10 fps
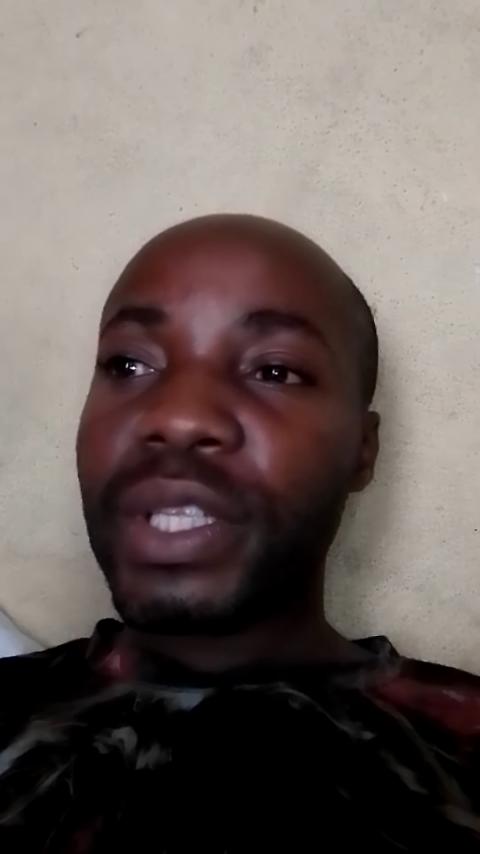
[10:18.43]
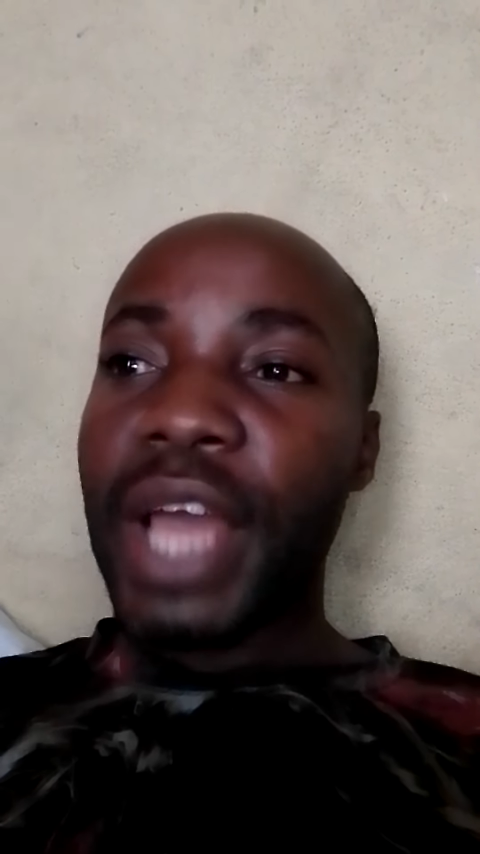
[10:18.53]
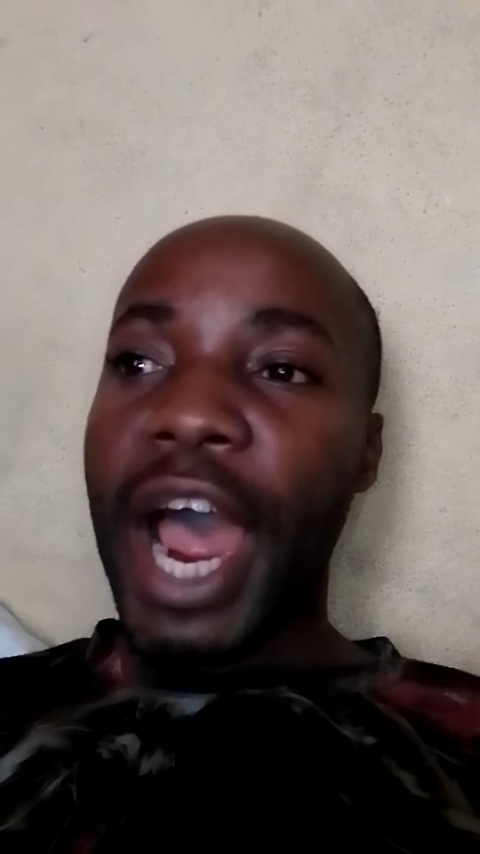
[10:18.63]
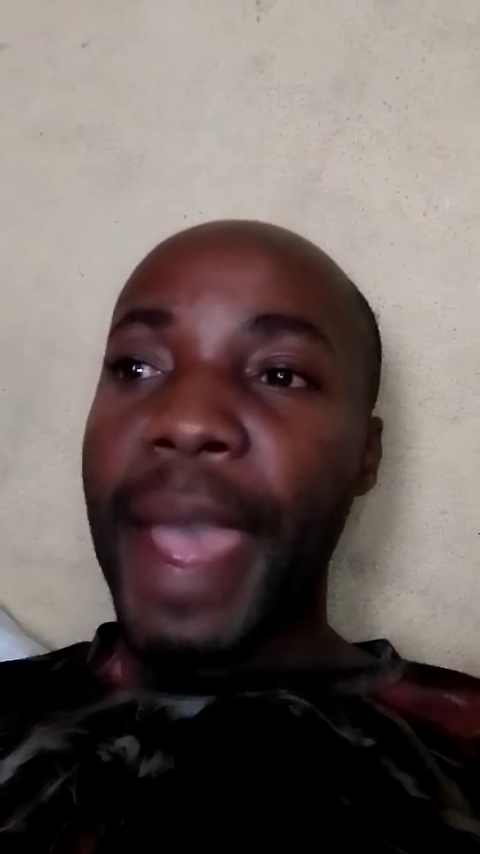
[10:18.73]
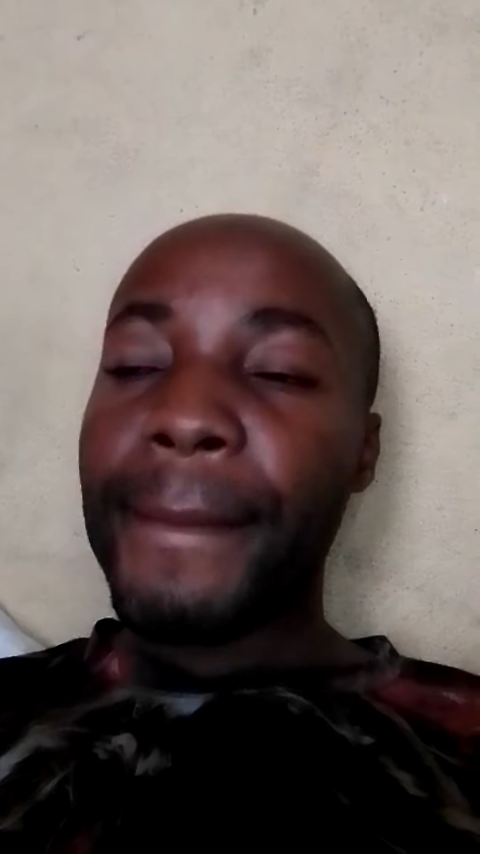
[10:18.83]

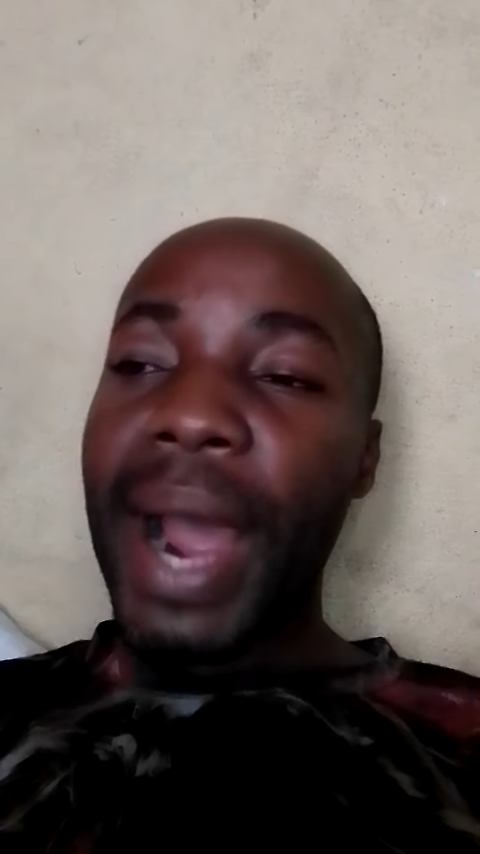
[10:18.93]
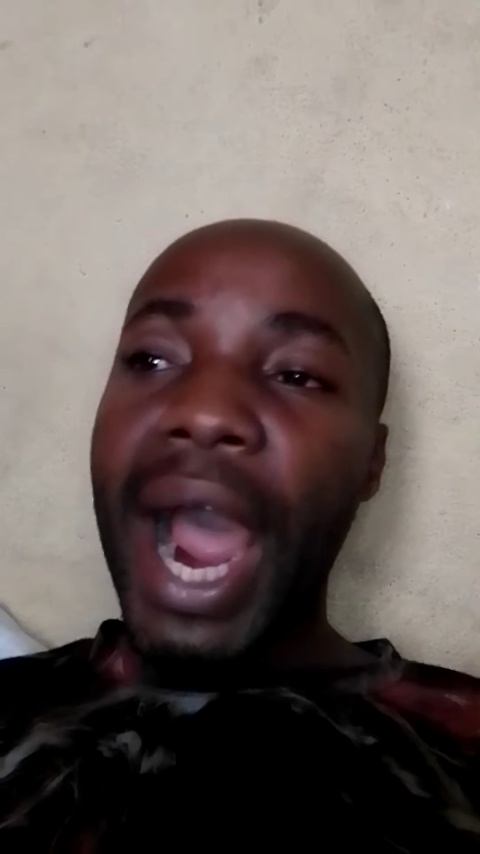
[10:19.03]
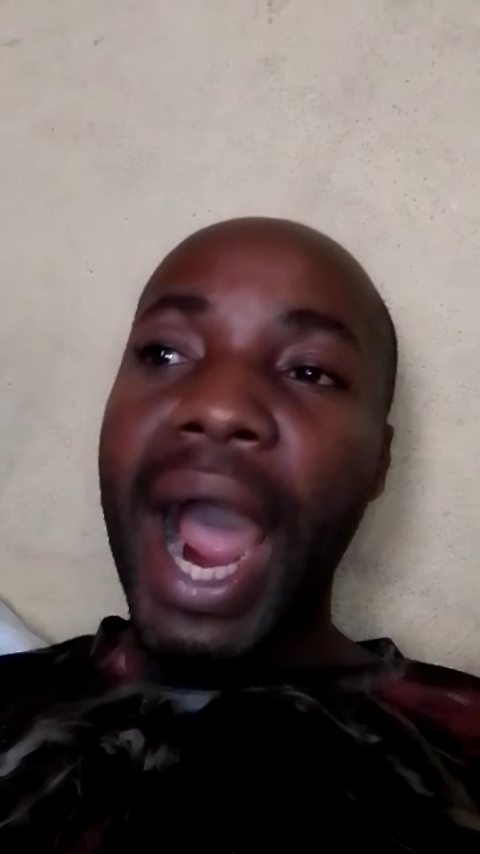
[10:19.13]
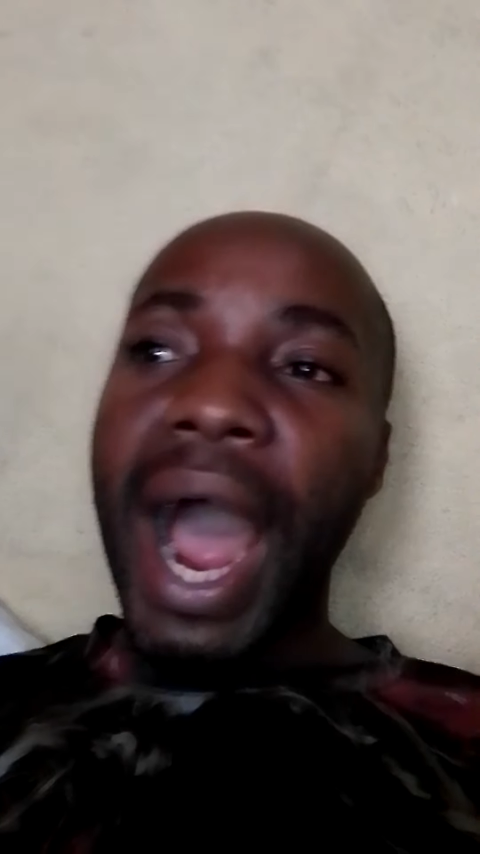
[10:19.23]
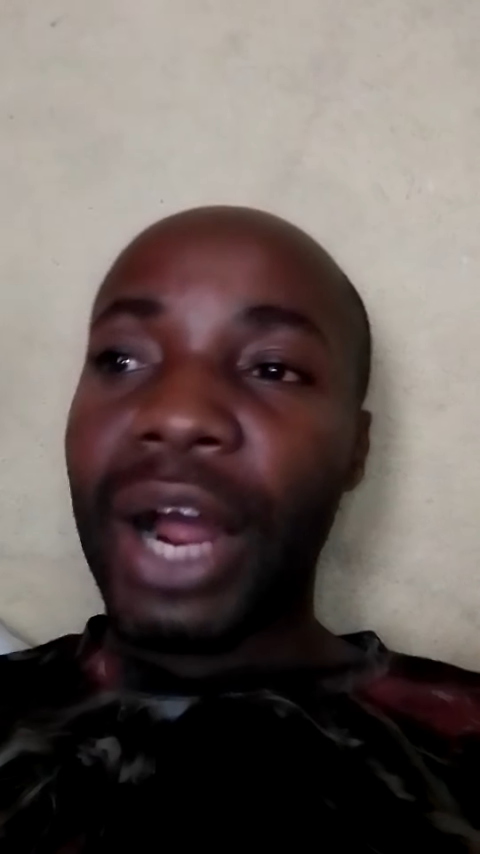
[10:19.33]
time
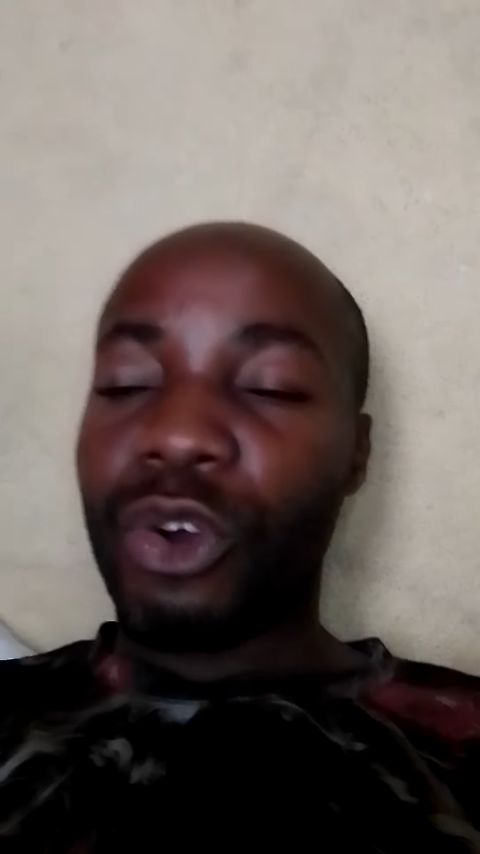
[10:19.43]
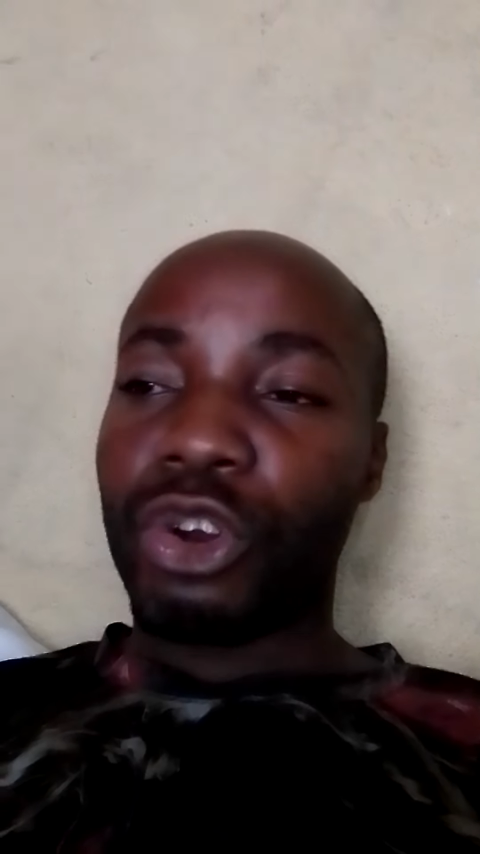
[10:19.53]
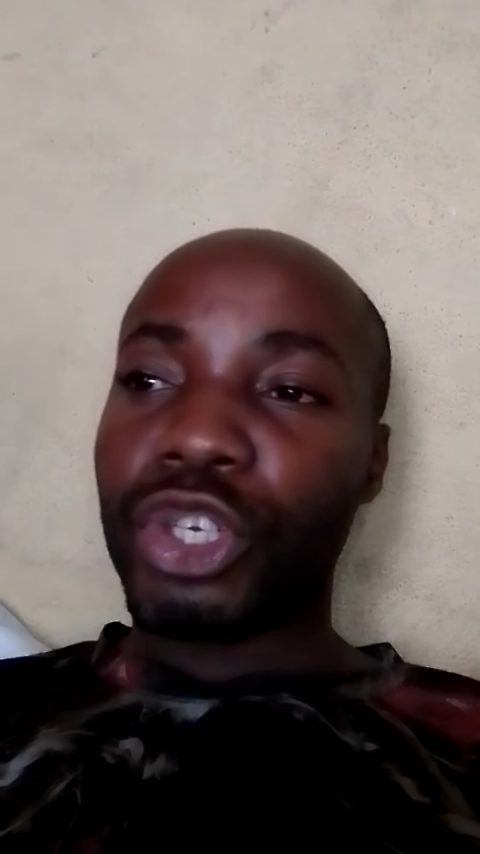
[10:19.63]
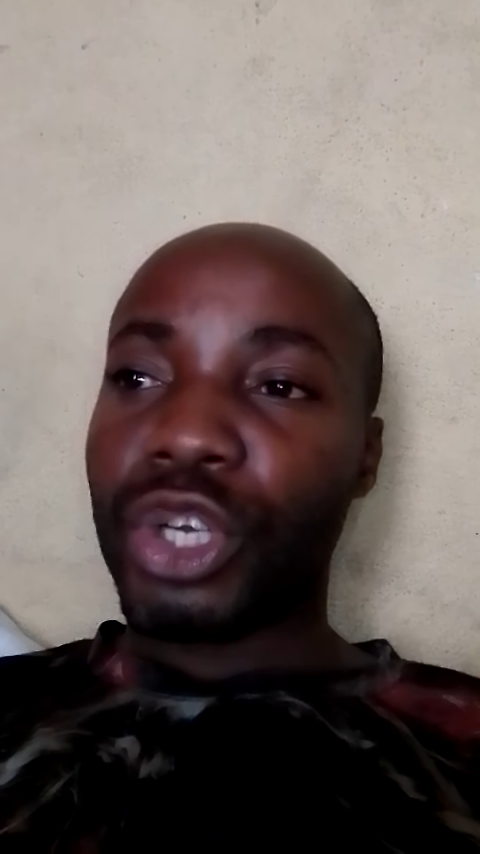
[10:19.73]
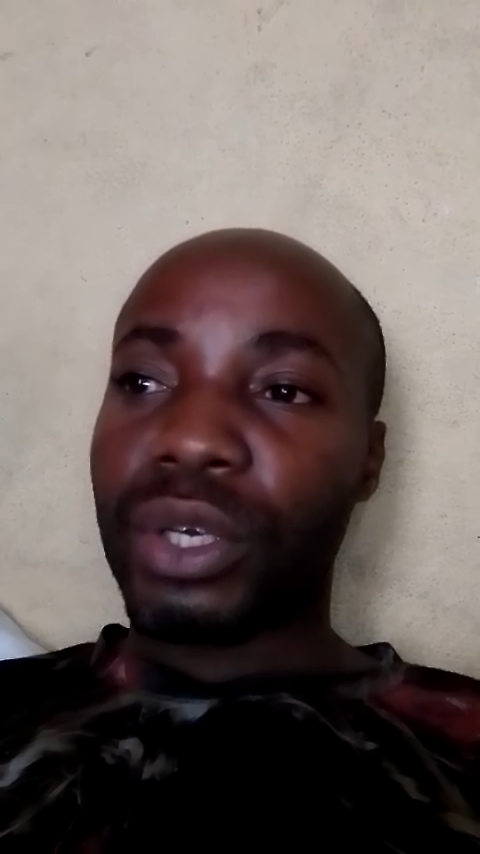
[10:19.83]
and
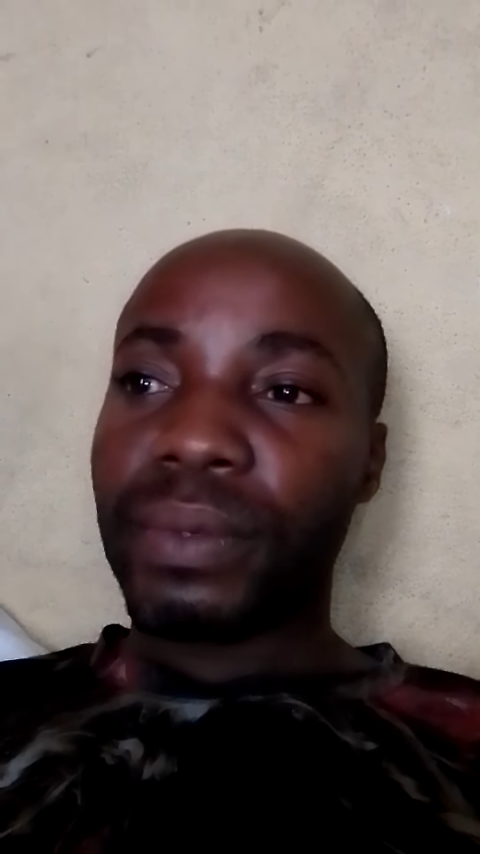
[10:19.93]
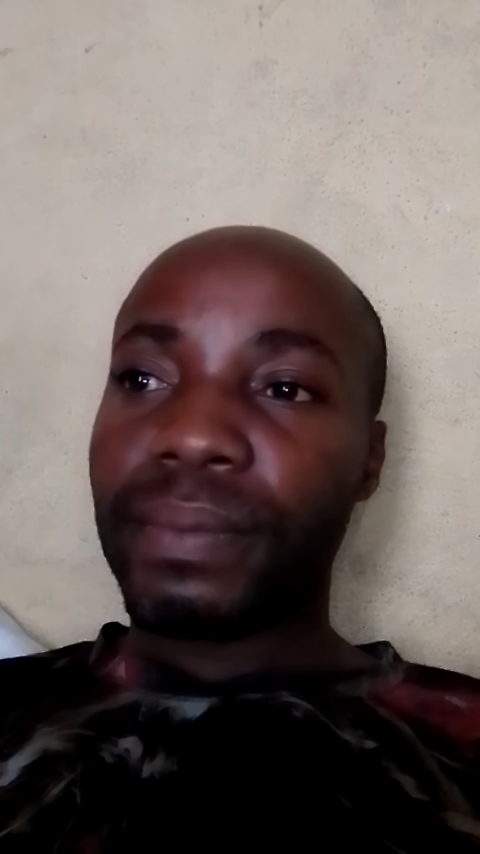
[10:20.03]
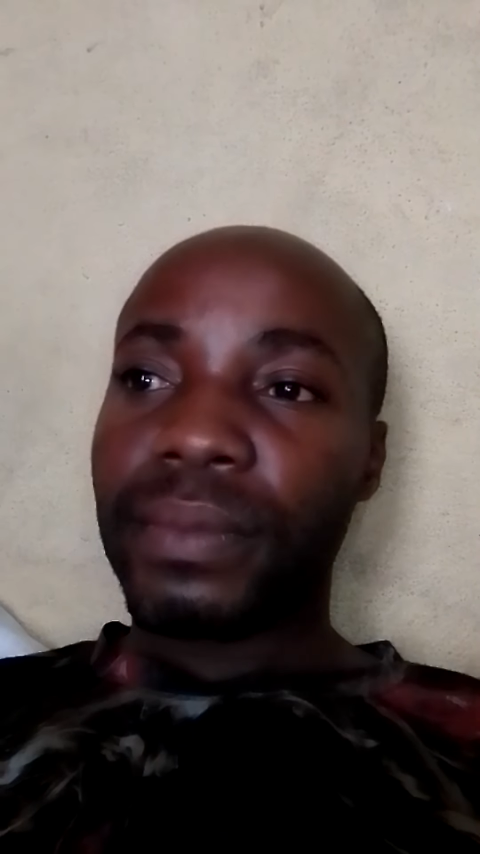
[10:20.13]
condition.